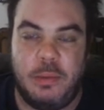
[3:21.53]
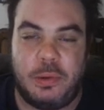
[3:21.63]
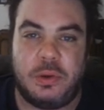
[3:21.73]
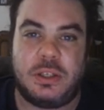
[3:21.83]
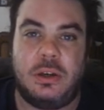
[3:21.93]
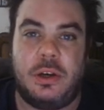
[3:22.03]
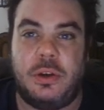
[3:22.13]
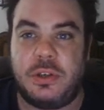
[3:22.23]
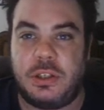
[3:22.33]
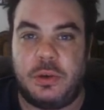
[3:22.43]
Post it on
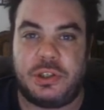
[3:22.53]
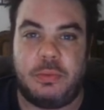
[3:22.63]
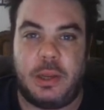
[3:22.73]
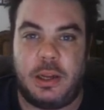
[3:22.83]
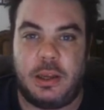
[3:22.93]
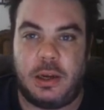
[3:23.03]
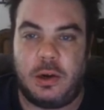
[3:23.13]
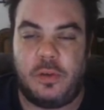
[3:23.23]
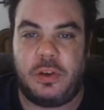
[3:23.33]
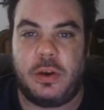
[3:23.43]
your social media. I
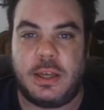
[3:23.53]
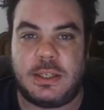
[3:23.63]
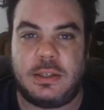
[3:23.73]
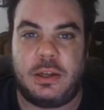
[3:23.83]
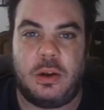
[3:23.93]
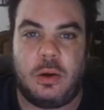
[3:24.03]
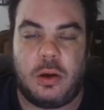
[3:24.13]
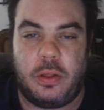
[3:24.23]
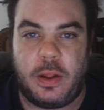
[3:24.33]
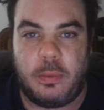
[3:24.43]
don't know if you guys, you know,
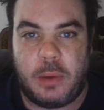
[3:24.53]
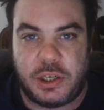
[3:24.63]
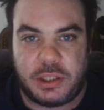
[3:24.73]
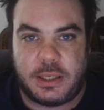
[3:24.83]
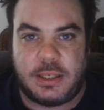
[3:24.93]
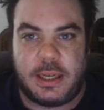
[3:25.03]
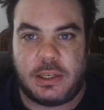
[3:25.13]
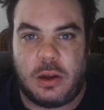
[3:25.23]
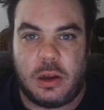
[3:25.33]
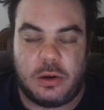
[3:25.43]
are on there much, like
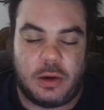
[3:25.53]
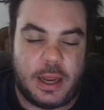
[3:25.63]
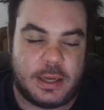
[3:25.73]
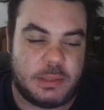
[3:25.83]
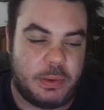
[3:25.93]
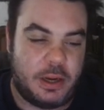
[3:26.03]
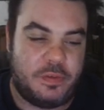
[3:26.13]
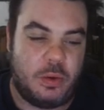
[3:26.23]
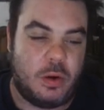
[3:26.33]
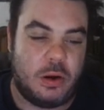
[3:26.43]
TikTok or X, but
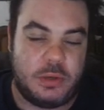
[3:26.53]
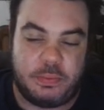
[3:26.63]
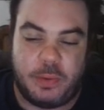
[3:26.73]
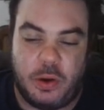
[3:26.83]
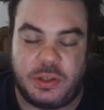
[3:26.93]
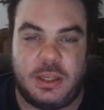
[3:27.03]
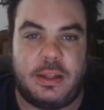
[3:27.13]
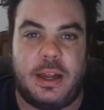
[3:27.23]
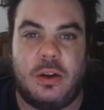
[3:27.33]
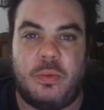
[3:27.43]
if you are, post
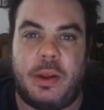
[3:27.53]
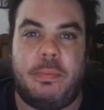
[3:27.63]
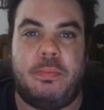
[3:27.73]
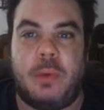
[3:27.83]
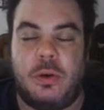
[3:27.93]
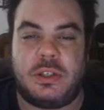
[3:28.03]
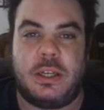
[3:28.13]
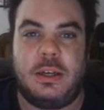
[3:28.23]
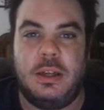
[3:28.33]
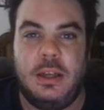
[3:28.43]
it there,
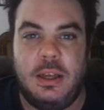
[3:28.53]
repost it.